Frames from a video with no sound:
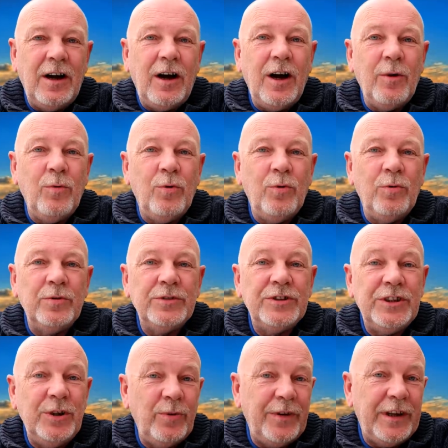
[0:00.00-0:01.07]
I will
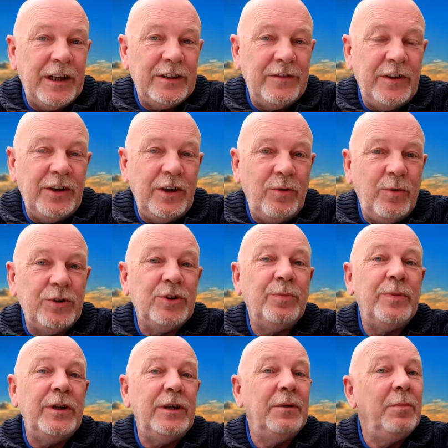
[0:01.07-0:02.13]
see you on the next video, which will
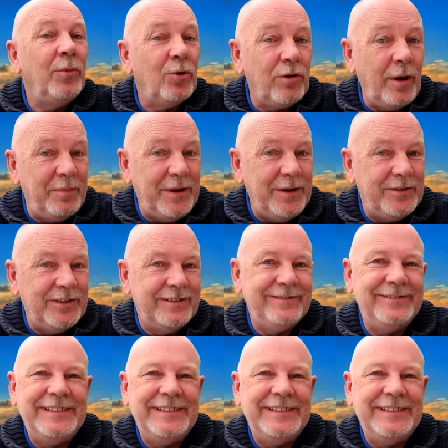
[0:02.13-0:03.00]
be more upbeat.